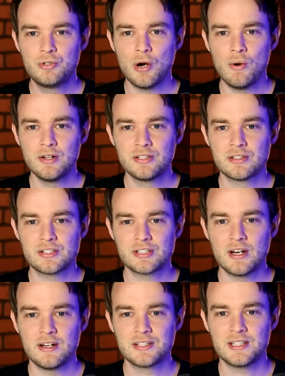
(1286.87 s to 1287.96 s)
go on to
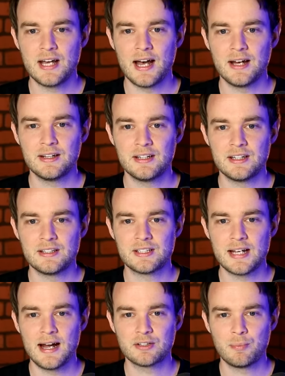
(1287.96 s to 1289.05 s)
discuss that
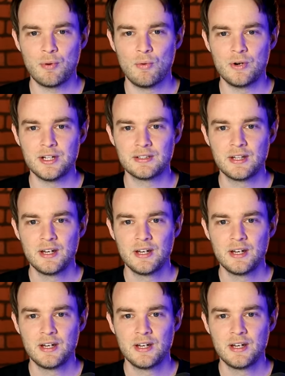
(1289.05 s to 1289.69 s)
exact point.